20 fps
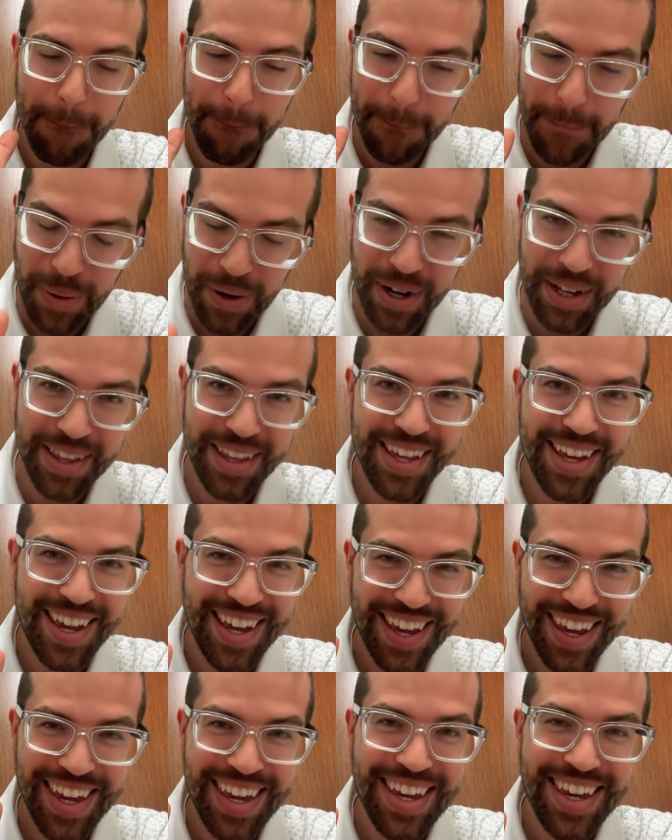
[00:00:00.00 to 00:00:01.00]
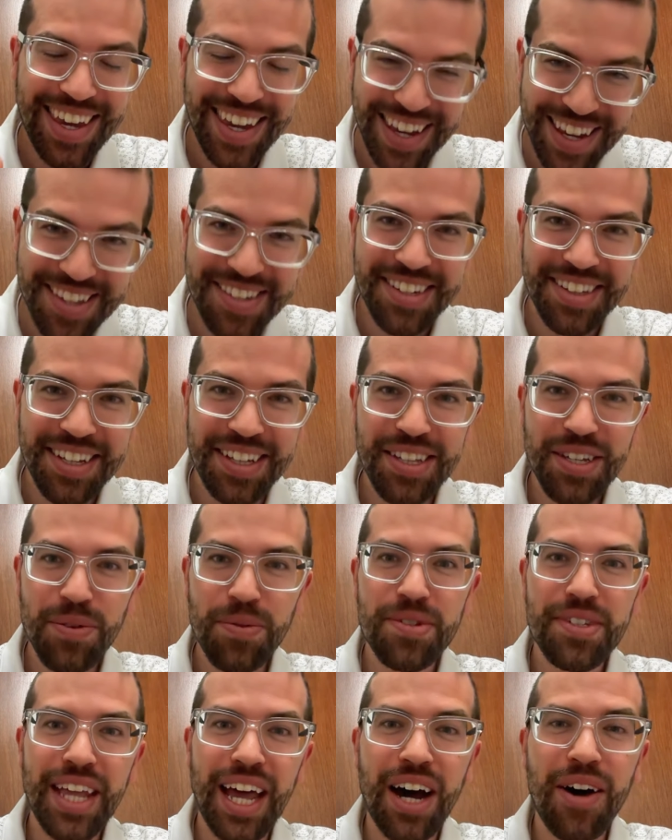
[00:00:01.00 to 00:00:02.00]
but he is in the
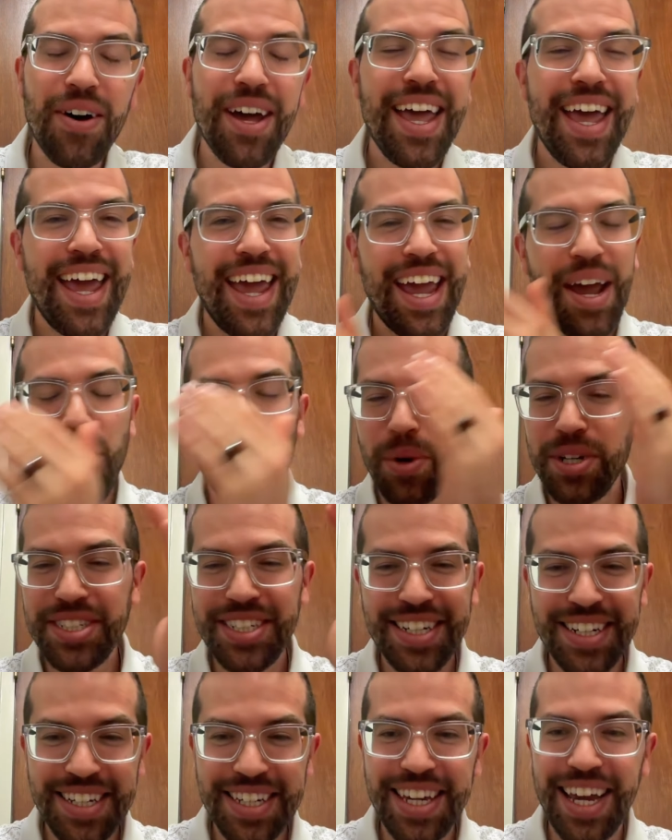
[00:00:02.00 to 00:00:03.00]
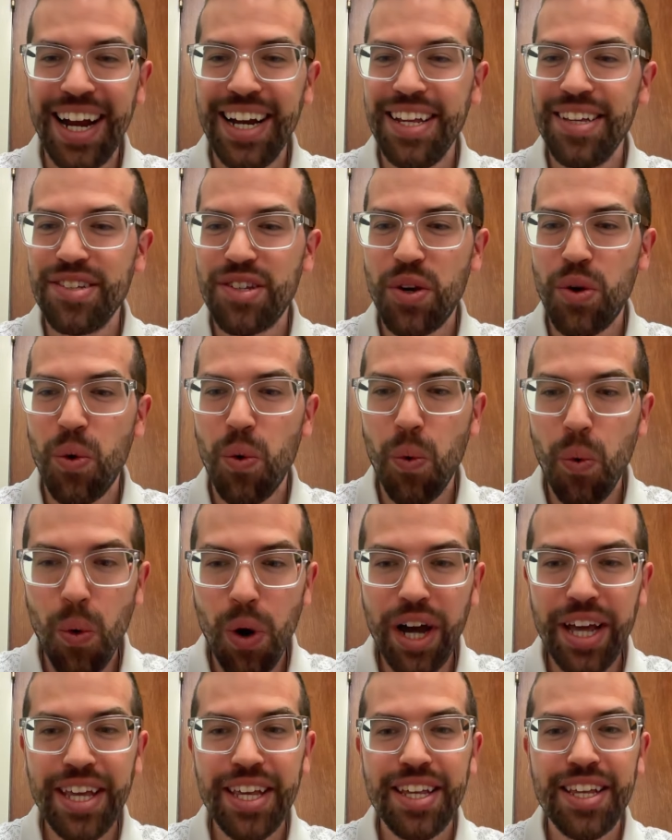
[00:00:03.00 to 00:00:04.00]
news now, which again is
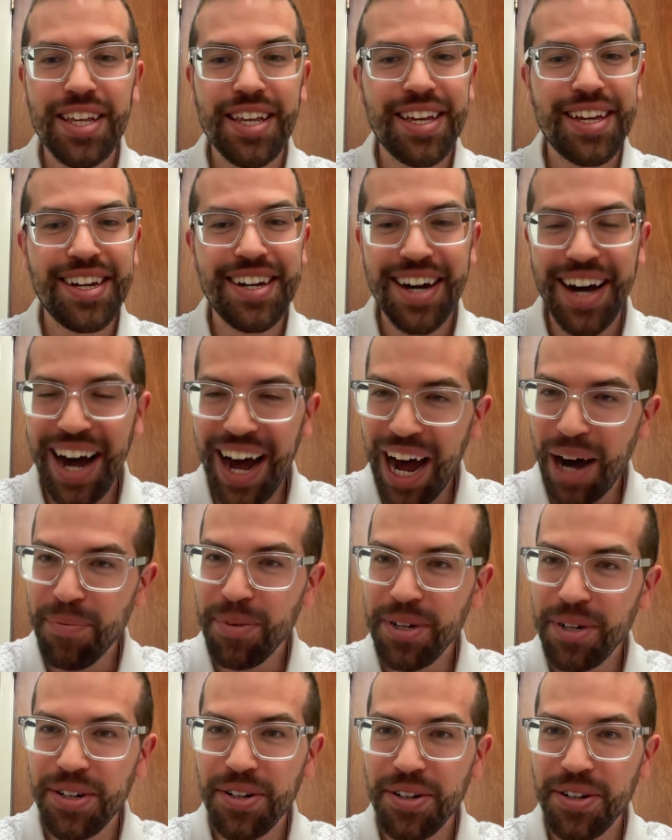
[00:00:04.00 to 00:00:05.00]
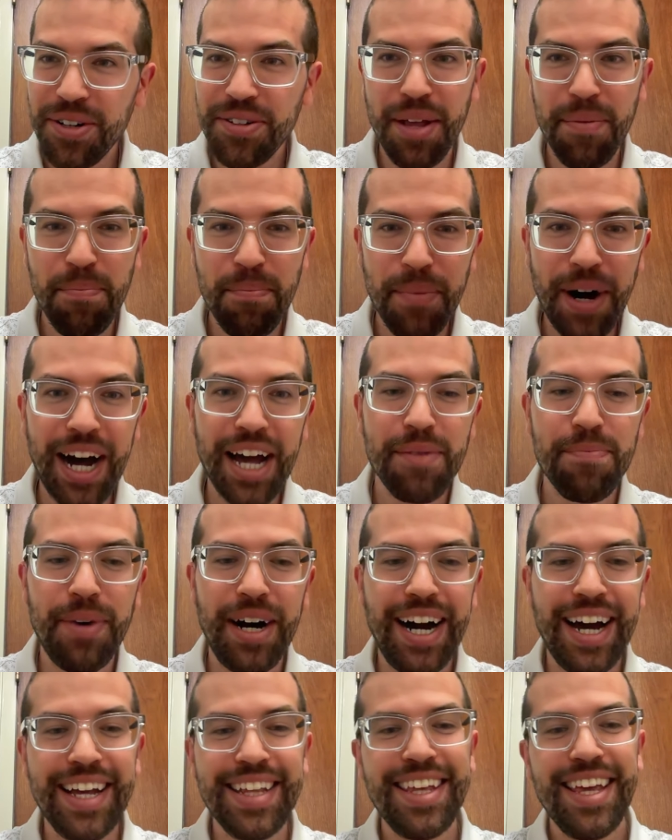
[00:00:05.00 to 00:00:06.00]
quite comical in my
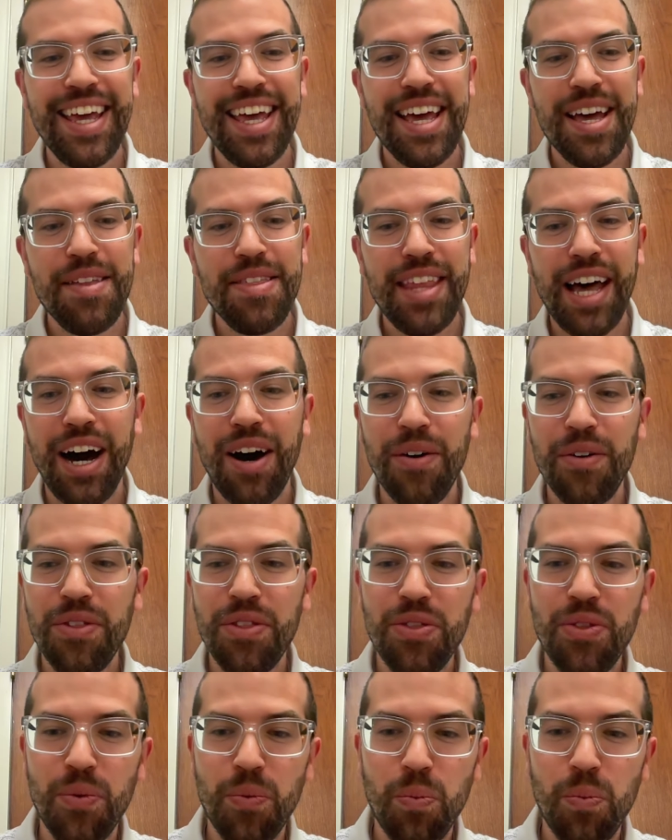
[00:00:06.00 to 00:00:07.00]
mind. Now, the